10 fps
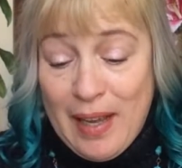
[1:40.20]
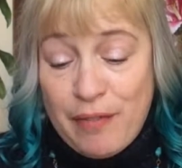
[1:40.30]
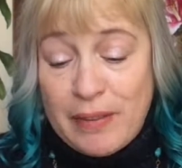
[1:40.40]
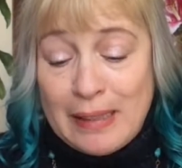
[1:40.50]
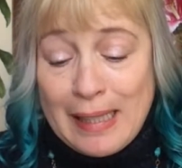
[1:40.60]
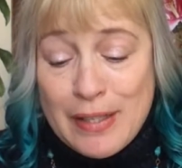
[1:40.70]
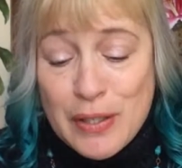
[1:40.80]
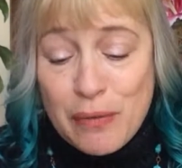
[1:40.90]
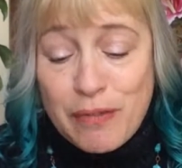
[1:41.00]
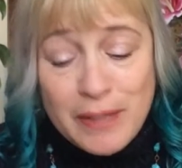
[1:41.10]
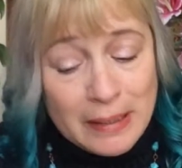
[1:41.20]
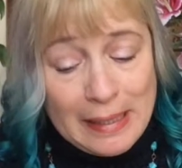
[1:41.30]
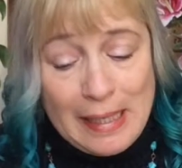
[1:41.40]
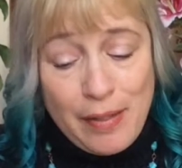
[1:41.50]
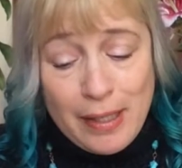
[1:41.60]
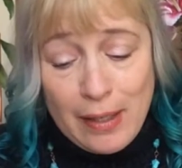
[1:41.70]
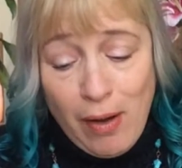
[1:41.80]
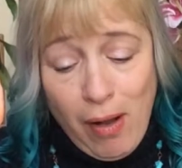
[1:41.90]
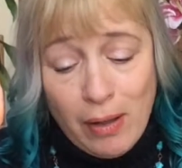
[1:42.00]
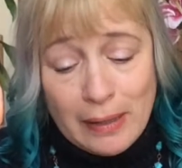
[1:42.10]
I feel like I don't feel anything at
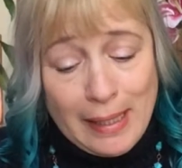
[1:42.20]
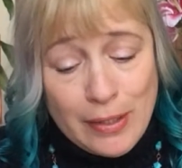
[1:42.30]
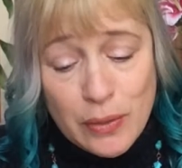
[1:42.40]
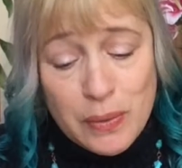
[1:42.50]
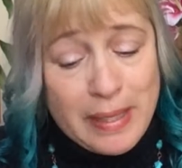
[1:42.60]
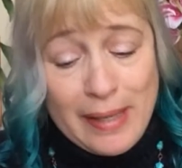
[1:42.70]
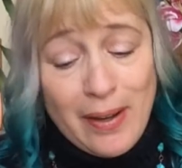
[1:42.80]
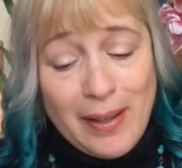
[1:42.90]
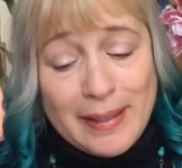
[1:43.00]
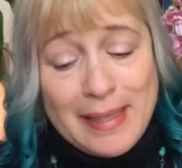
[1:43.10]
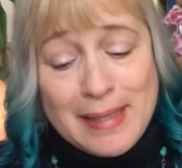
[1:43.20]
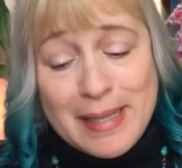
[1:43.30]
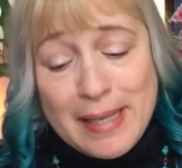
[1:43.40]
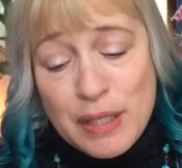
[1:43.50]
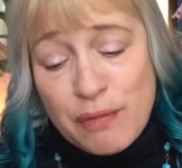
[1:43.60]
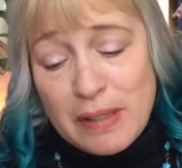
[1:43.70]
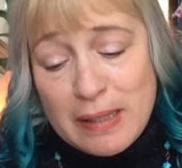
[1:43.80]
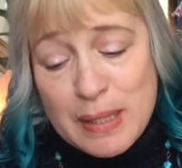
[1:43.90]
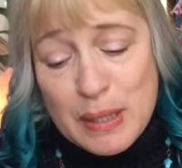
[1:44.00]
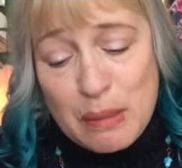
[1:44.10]
all, and I don't take on the intense
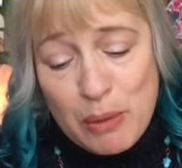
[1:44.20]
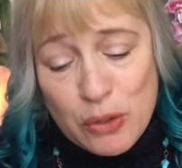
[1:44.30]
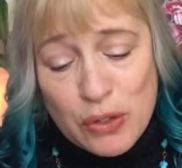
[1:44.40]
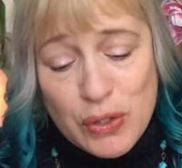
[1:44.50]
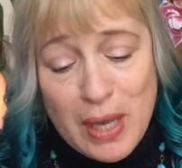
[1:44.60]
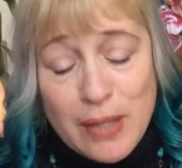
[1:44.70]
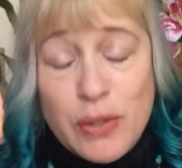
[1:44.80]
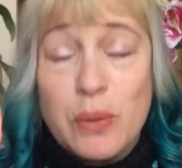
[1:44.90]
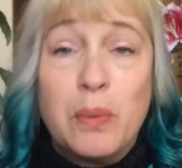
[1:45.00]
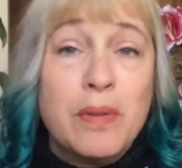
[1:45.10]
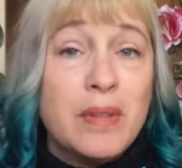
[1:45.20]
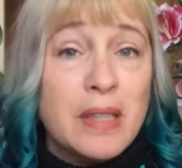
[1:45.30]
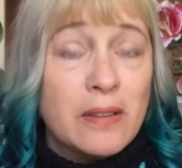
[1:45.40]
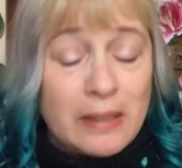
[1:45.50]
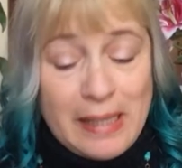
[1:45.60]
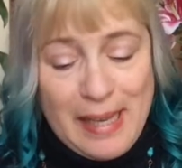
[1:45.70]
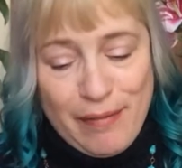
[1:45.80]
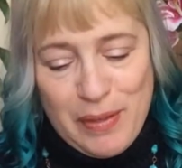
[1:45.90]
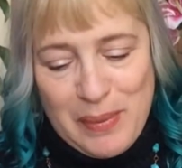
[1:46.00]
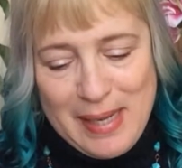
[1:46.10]
feelings and emotions I do with nearly
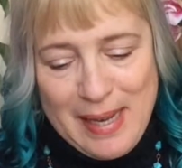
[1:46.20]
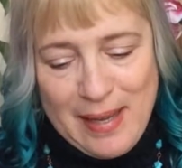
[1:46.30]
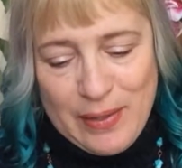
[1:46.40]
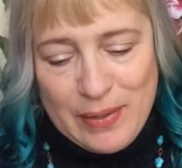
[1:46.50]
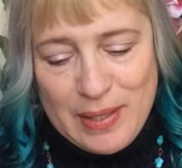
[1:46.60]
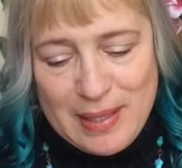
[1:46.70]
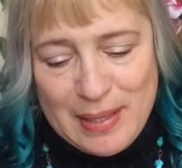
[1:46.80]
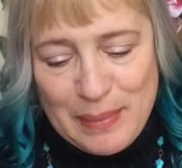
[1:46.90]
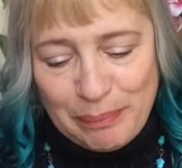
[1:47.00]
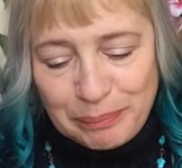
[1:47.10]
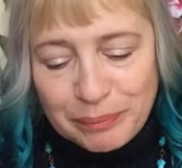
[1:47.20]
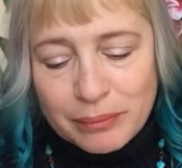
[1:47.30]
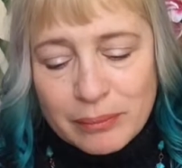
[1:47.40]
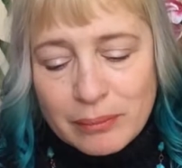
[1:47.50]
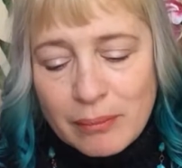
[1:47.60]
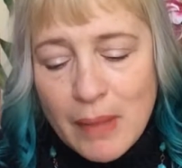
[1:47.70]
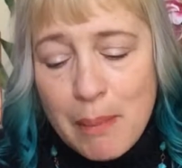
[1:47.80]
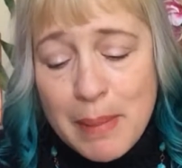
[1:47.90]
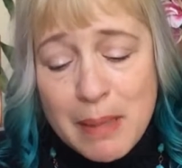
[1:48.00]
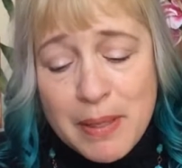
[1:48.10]
everyone else.
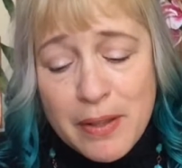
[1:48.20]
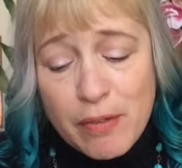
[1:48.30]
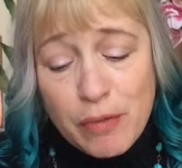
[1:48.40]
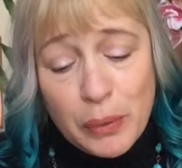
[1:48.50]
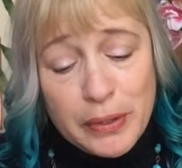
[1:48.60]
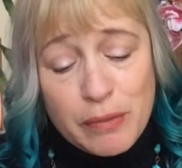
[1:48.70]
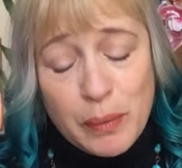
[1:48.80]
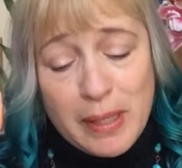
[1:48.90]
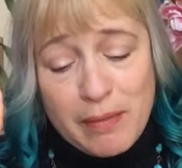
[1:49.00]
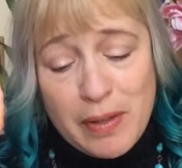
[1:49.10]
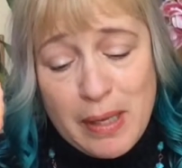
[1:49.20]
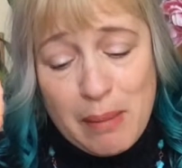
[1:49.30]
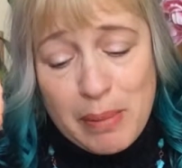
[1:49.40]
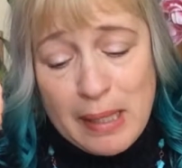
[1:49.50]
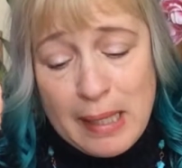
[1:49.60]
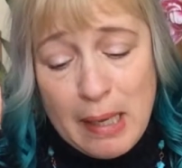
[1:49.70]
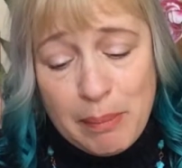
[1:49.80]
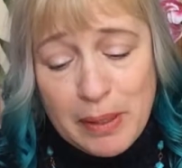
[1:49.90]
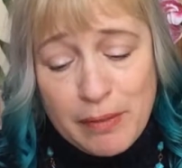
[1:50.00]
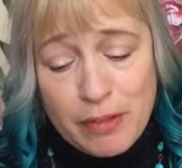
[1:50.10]
Maybe they're void of whatever that I'm picking
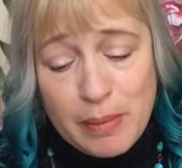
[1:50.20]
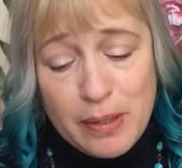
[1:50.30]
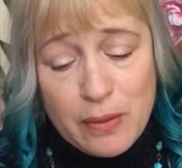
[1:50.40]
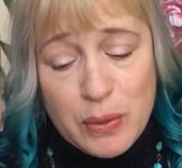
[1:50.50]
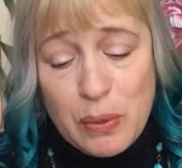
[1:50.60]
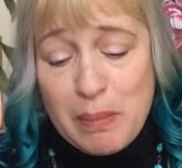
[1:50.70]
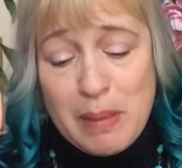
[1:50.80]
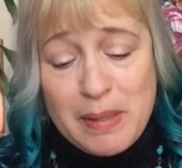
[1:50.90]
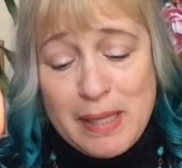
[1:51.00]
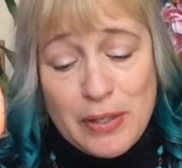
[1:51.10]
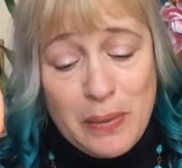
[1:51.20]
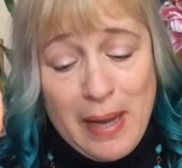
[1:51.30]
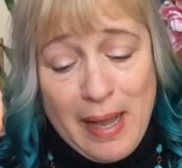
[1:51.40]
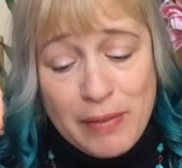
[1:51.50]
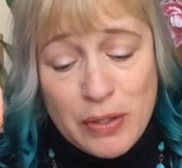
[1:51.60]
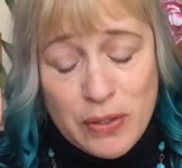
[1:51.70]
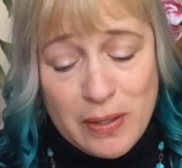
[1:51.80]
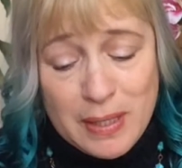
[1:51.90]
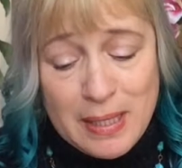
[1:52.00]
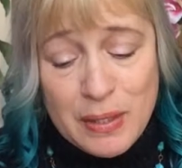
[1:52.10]
up on from others, or maybe they don't have a
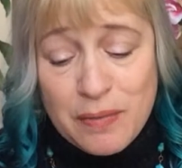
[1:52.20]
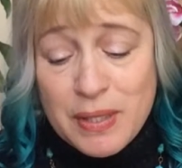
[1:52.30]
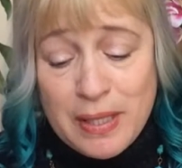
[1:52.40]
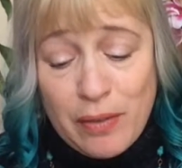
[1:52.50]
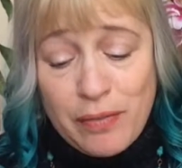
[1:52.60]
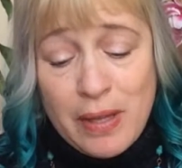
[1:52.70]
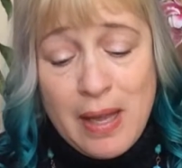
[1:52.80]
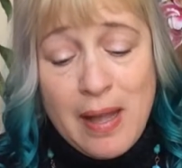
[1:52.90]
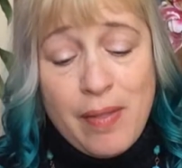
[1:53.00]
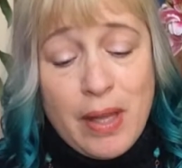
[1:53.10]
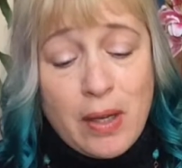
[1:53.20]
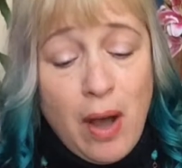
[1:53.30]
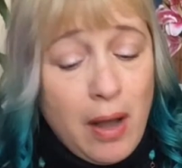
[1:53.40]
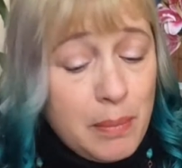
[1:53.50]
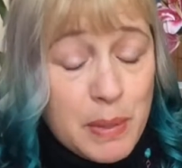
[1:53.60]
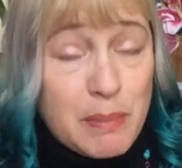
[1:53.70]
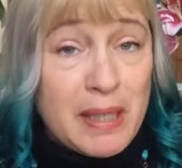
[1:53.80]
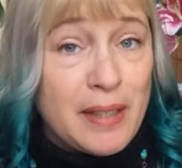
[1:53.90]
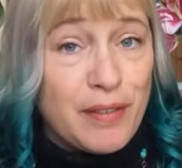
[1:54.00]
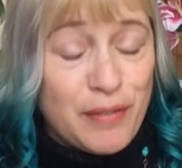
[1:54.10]
strong sense of self that calms
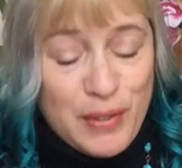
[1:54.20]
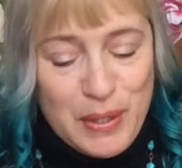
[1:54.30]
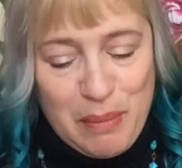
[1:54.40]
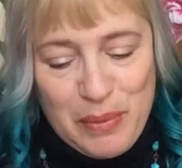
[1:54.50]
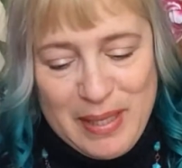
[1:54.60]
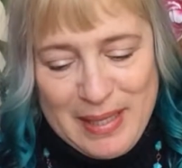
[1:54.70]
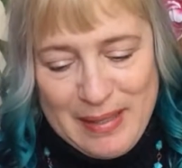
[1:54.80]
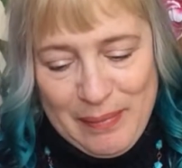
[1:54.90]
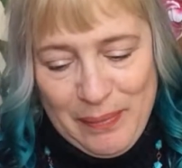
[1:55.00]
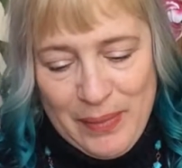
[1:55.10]
me for some reason.